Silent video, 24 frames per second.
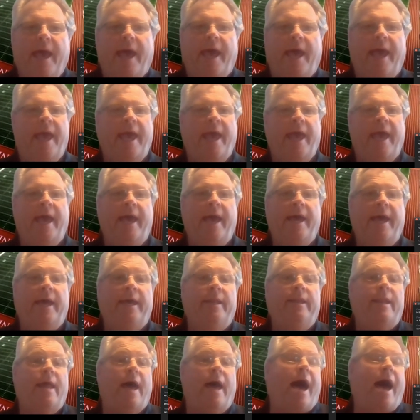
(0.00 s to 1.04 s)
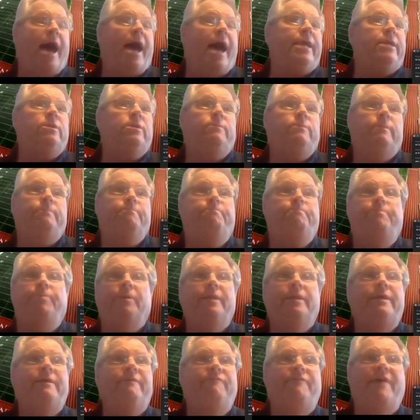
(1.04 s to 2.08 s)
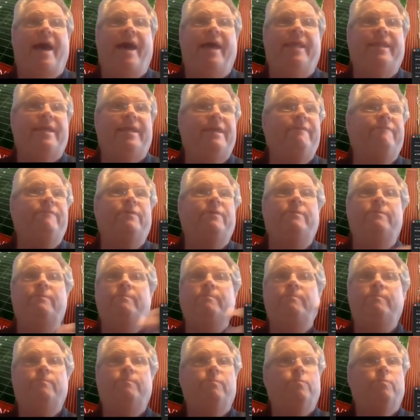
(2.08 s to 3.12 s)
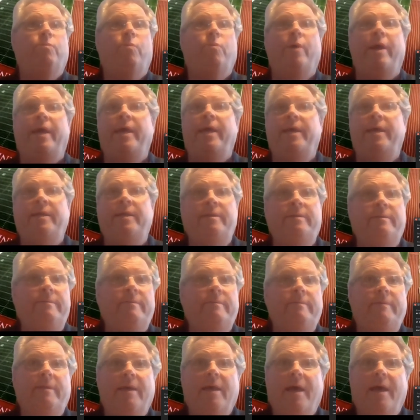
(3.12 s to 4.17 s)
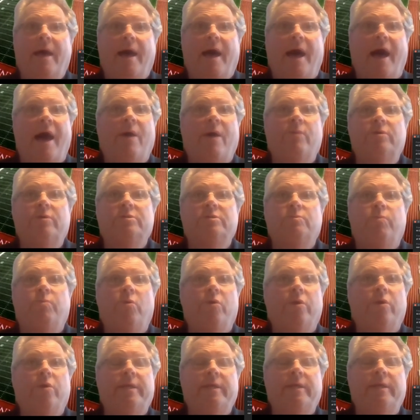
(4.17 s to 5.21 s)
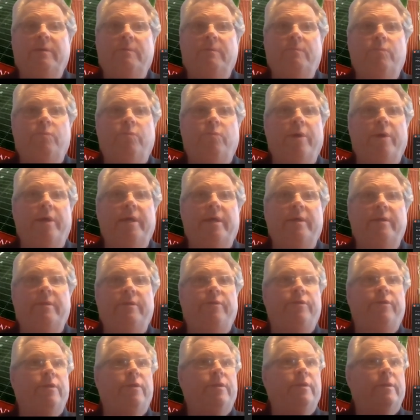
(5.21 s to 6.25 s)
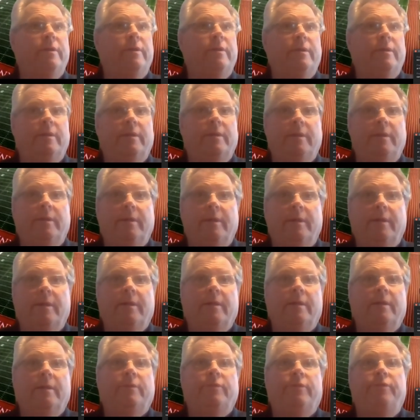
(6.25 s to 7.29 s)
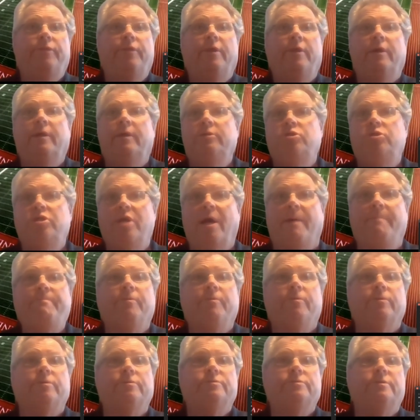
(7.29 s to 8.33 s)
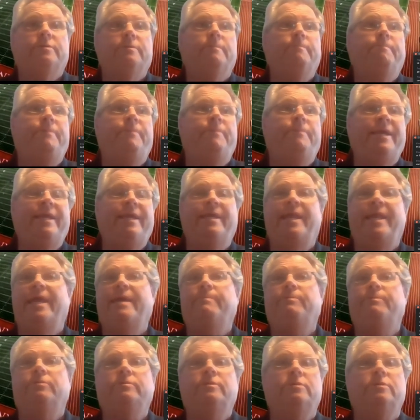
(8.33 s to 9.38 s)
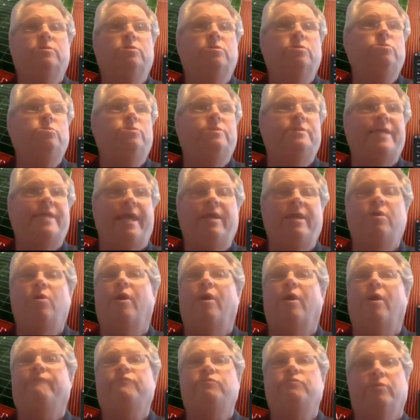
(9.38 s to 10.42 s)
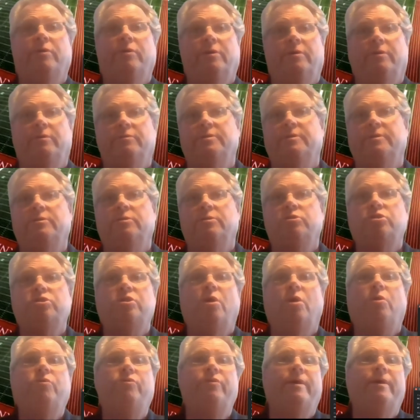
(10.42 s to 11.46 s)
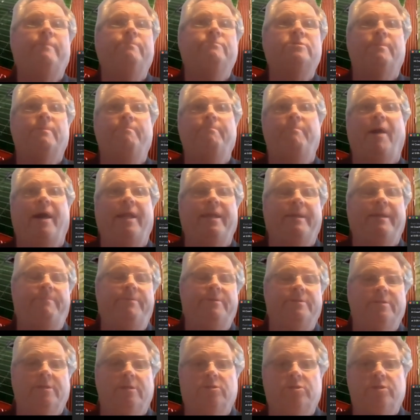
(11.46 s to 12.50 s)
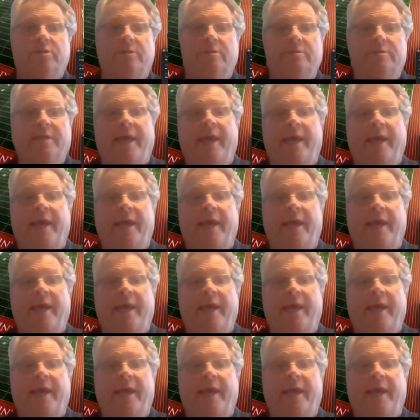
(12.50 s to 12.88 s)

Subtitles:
And I believe that even when I was working with the jumpers, being able to do takeoff drills and show them some body positions.